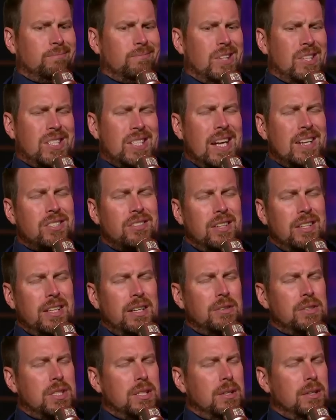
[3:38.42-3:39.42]
essentially
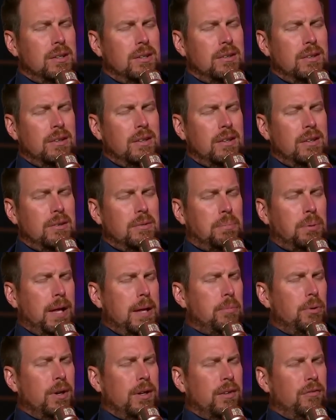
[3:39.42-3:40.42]
there's a
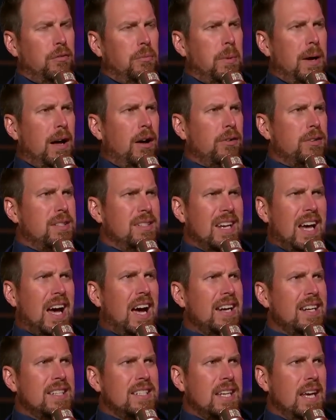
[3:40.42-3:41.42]
playbook of about
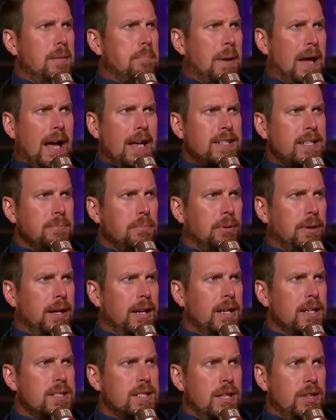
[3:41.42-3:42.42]
9 to 10 passing plays,